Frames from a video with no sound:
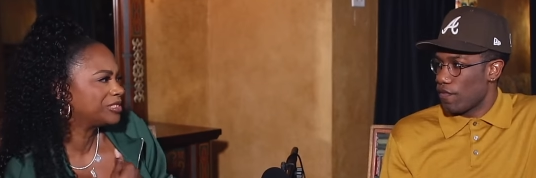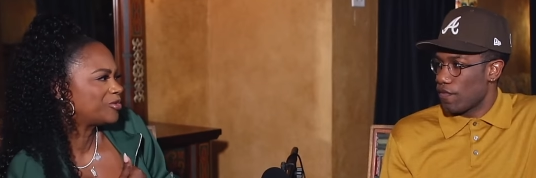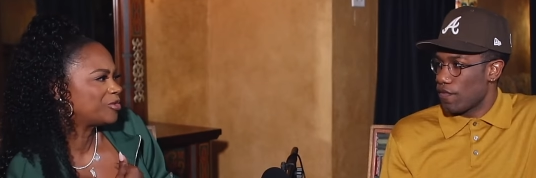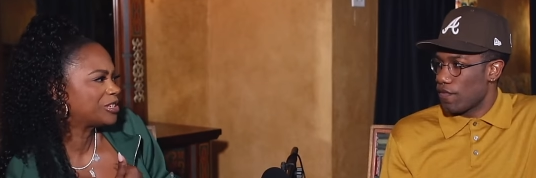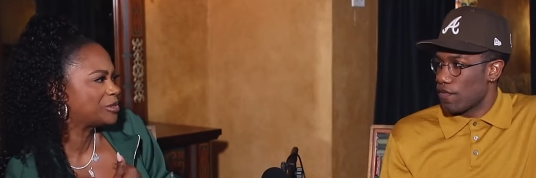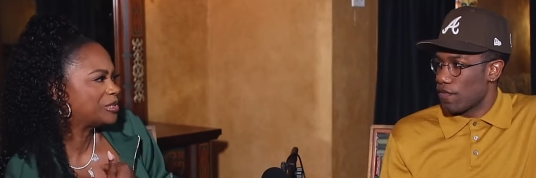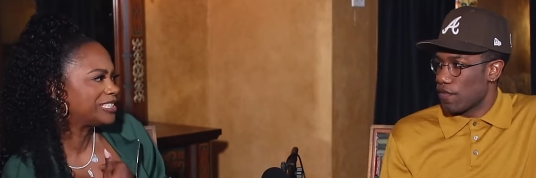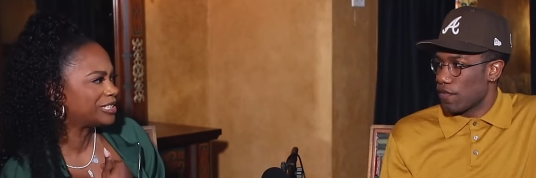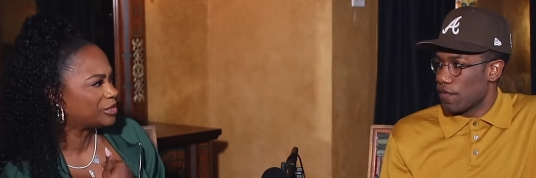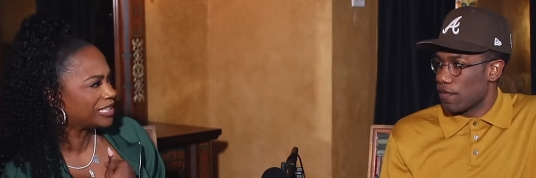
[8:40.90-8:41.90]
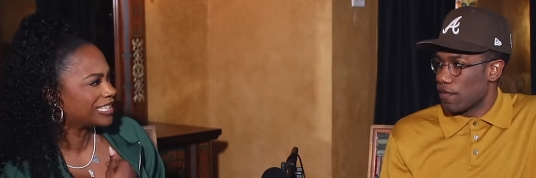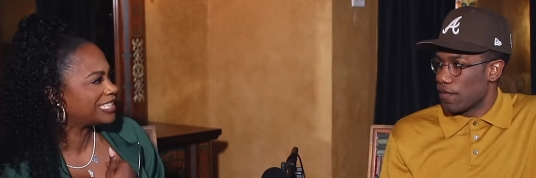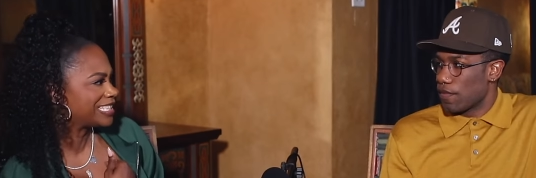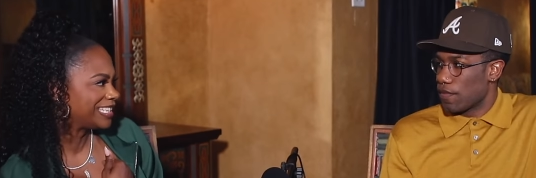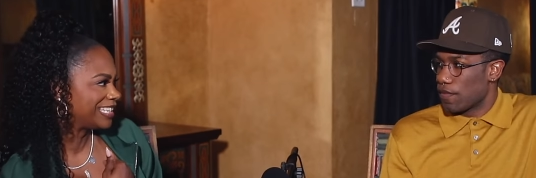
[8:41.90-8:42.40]
Speaker 1: really feel adult
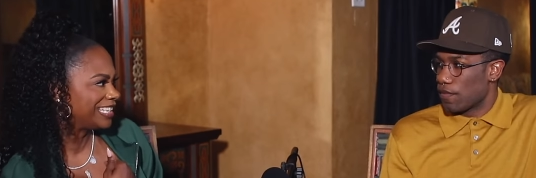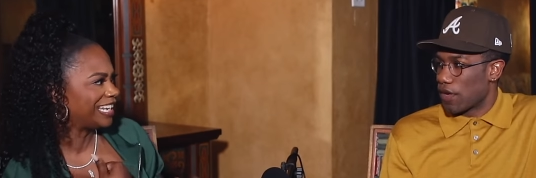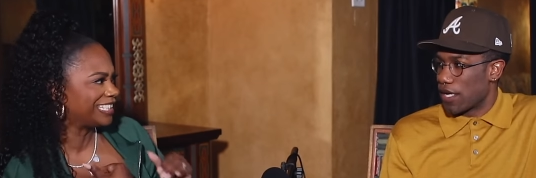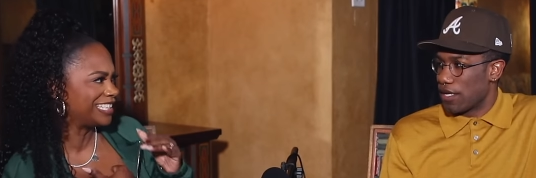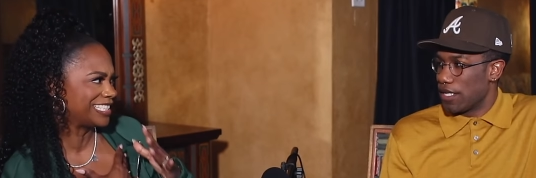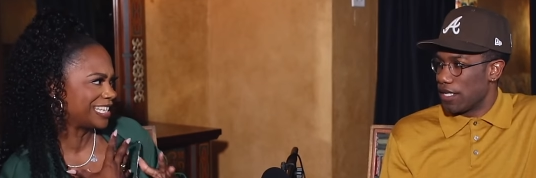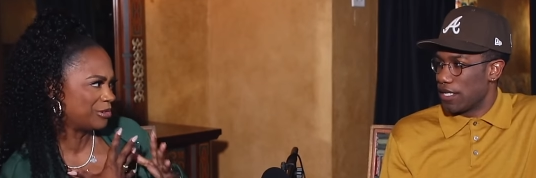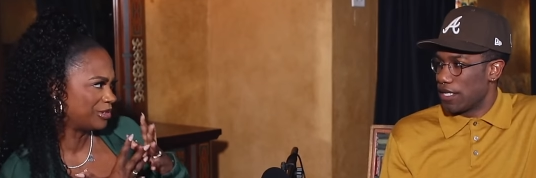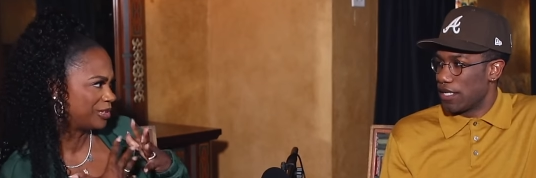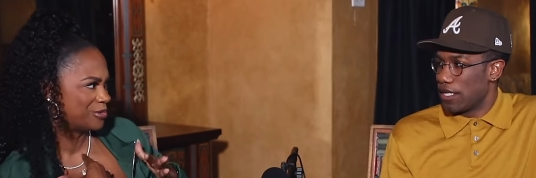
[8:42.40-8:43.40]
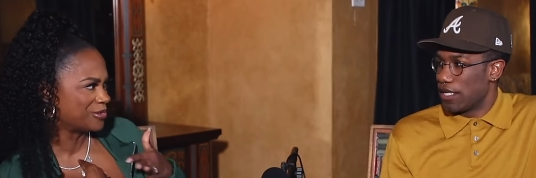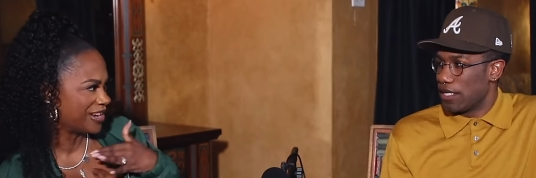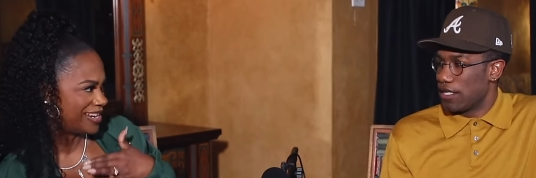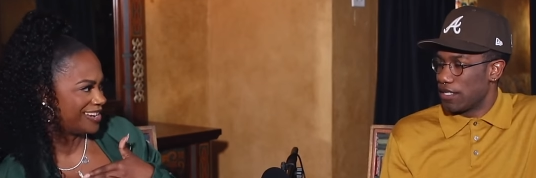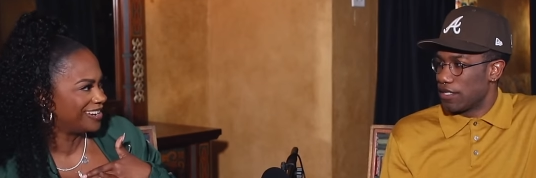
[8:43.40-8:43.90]
AC. Like, that's not really who
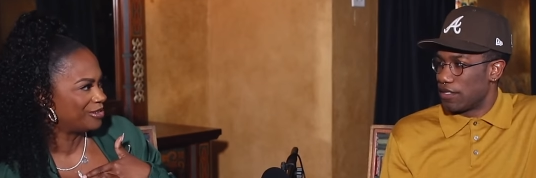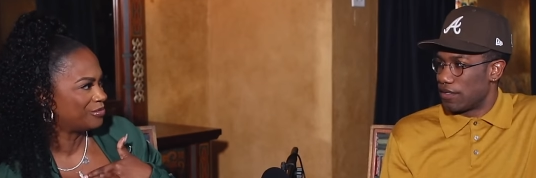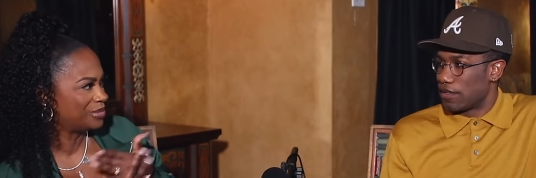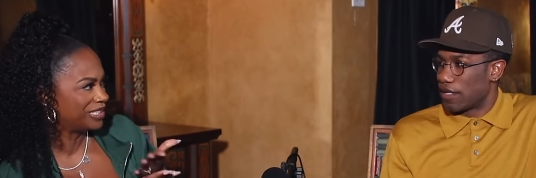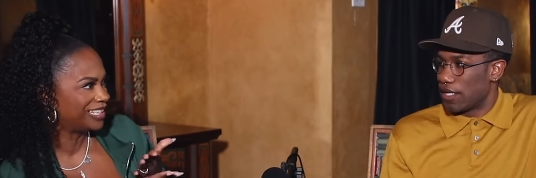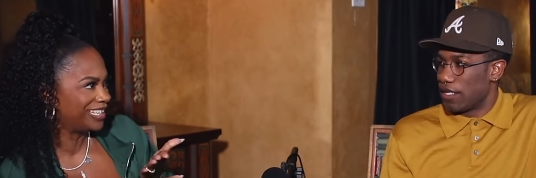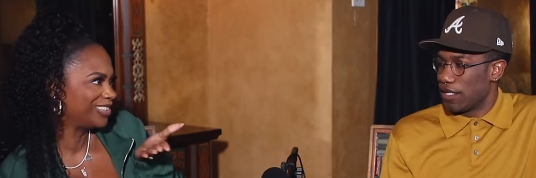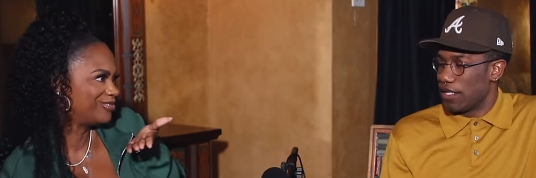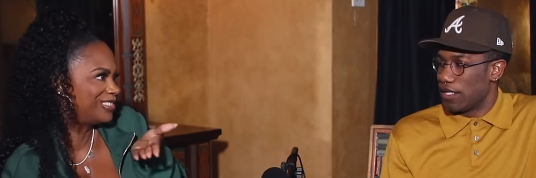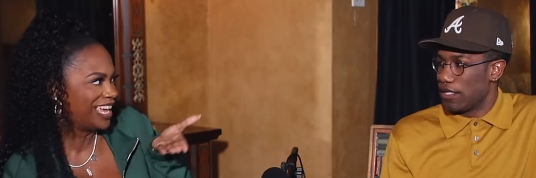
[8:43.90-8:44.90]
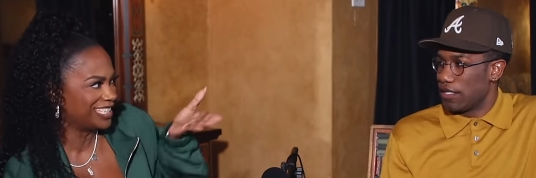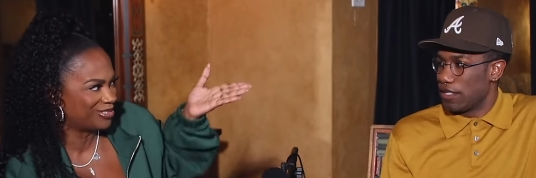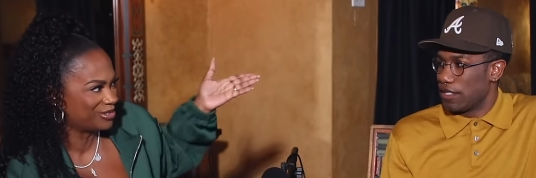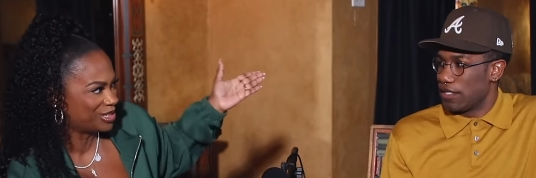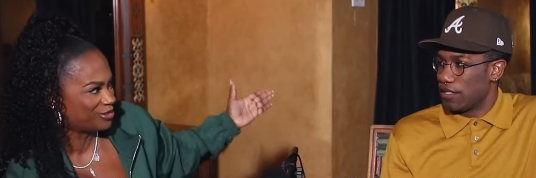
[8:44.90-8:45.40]
I am. But if that's
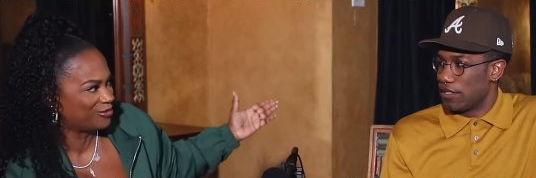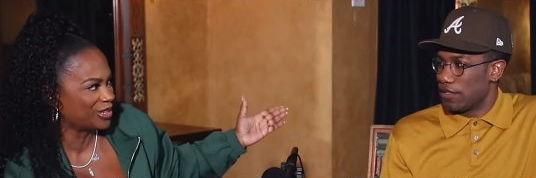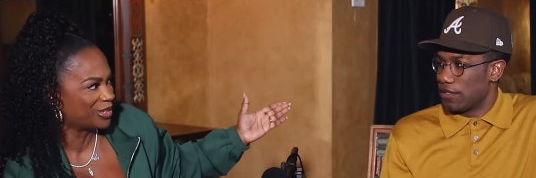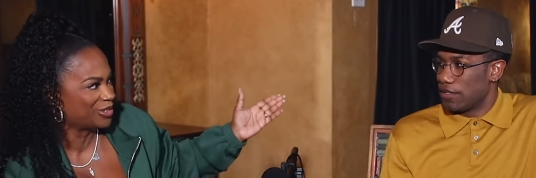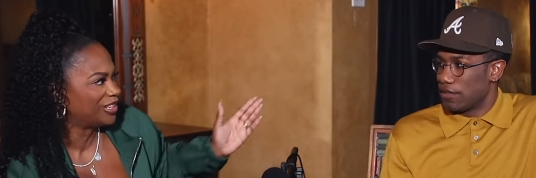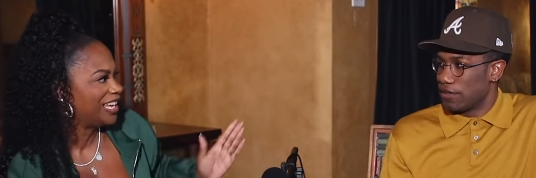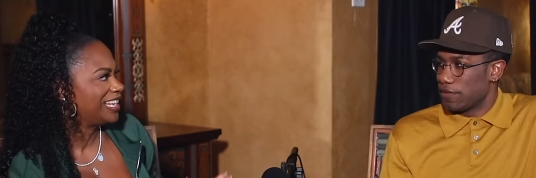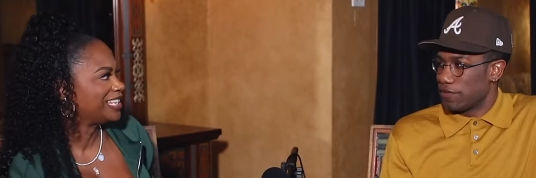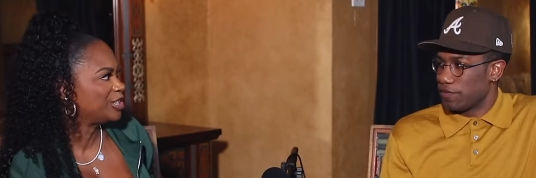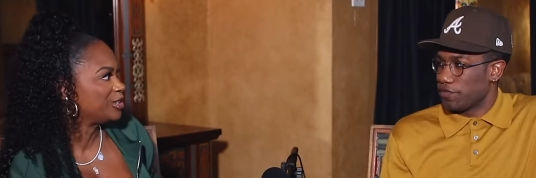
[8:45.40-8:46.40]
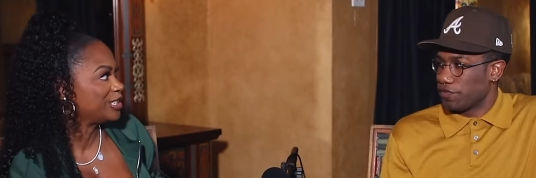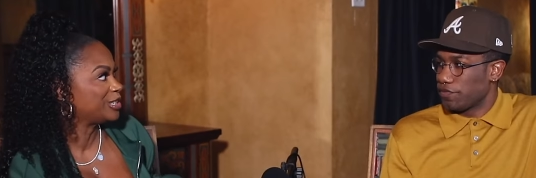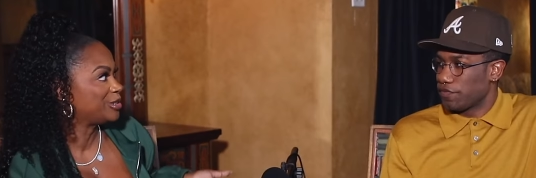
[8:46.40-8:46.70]
what you feel that you need to